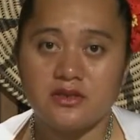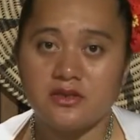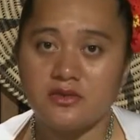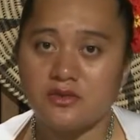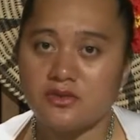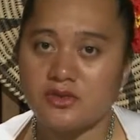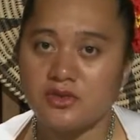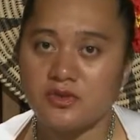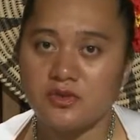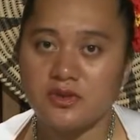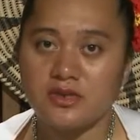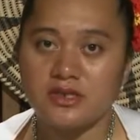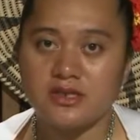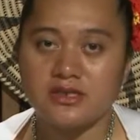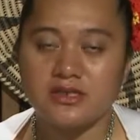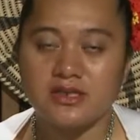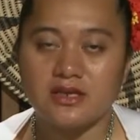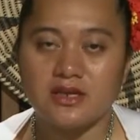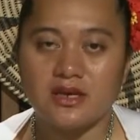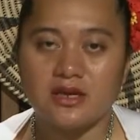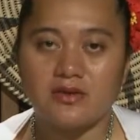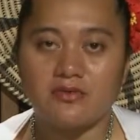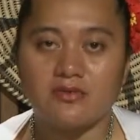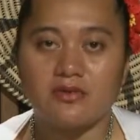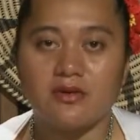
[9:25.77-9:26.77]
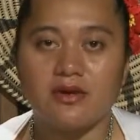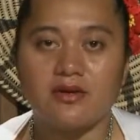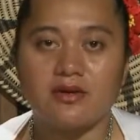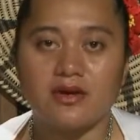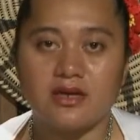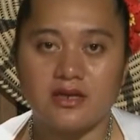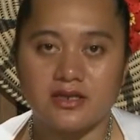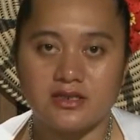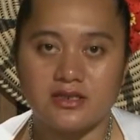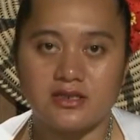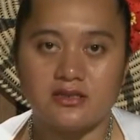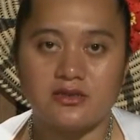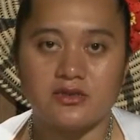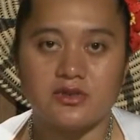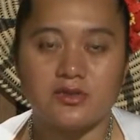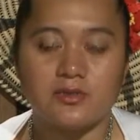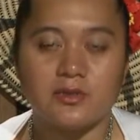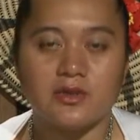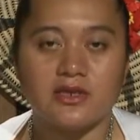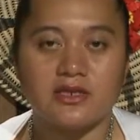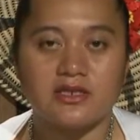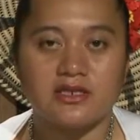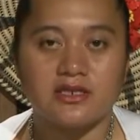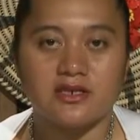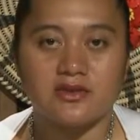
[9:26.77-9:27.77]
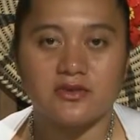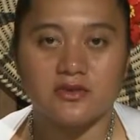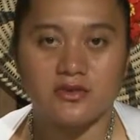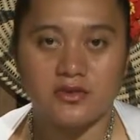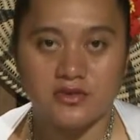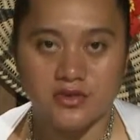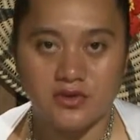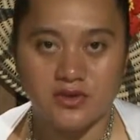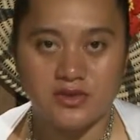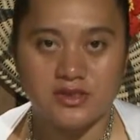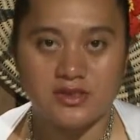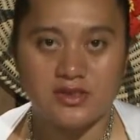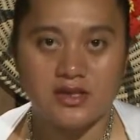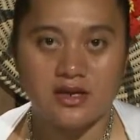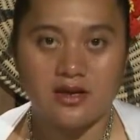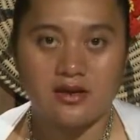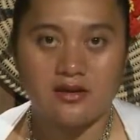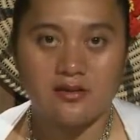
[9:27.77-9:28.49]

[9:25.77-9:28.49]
Do join us again for our next news bulletin on Thursday.